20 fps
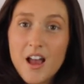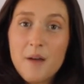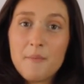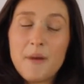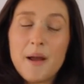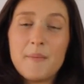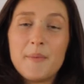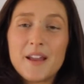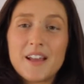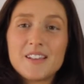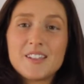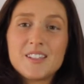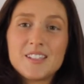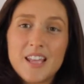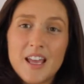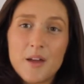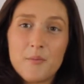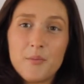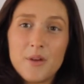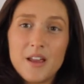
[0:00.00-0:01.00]
My biggest
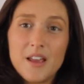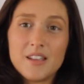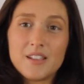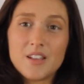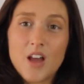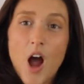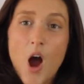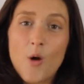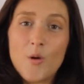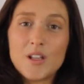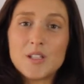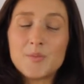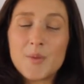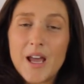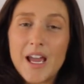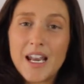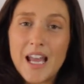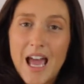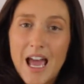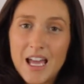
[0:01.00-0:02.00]
tip is to always
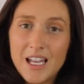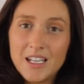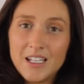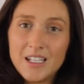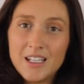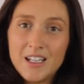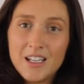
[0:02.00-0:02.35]
plan ahead.